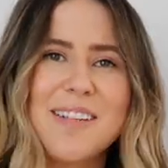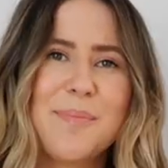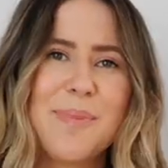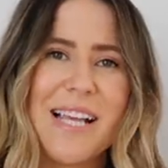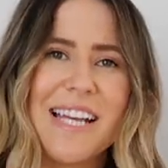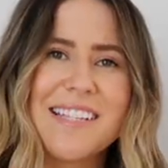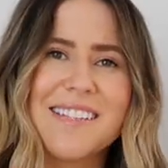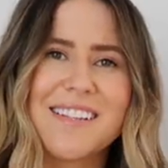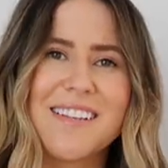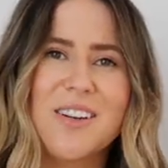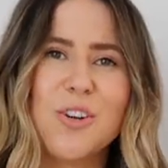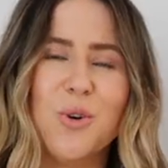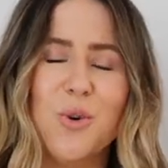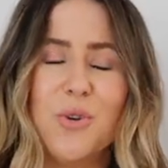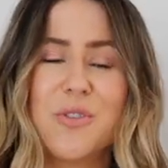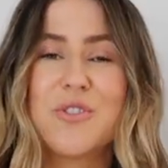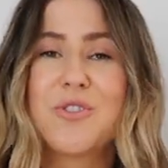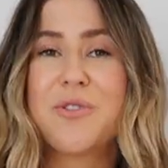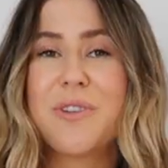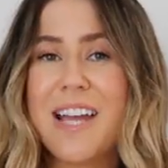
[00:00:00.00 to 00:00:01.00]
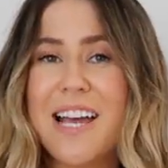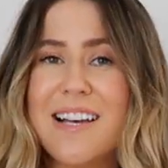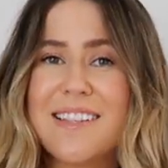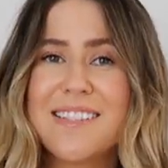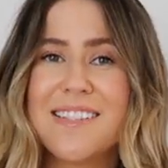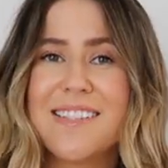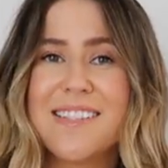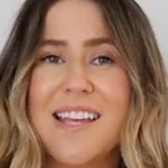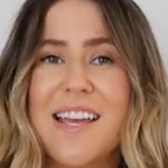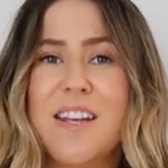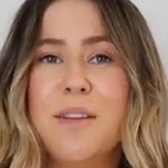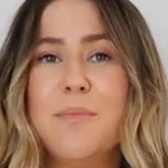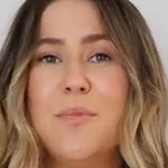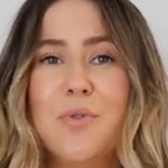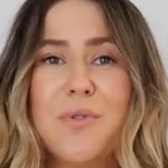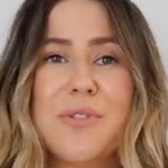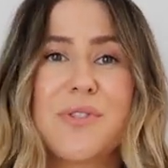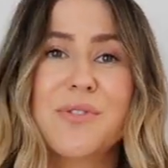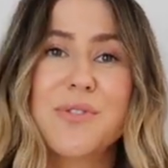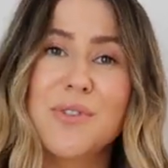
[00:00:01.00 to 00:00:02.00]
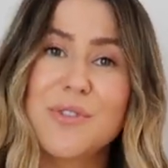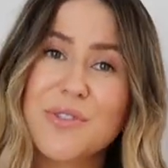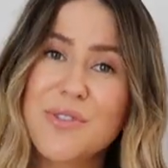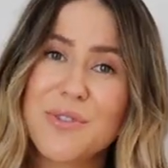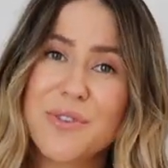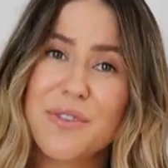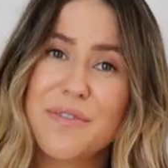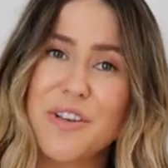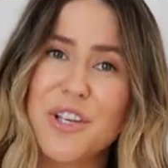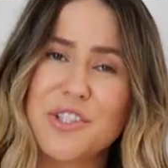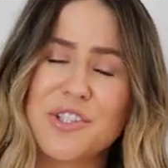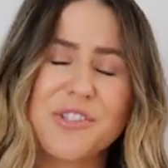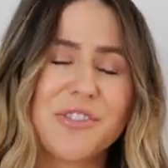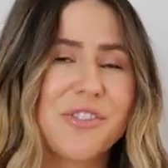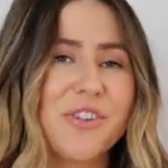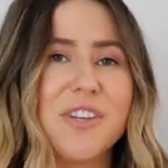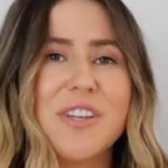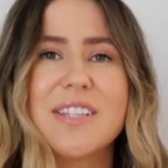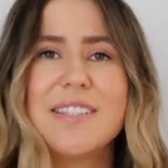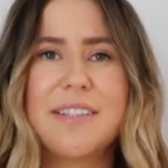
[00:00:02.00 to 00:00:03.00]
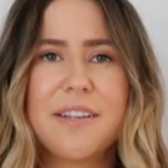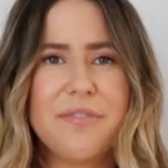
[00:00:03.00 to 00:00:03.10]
and a blazer, or trousers and a more suit sort of version. So you could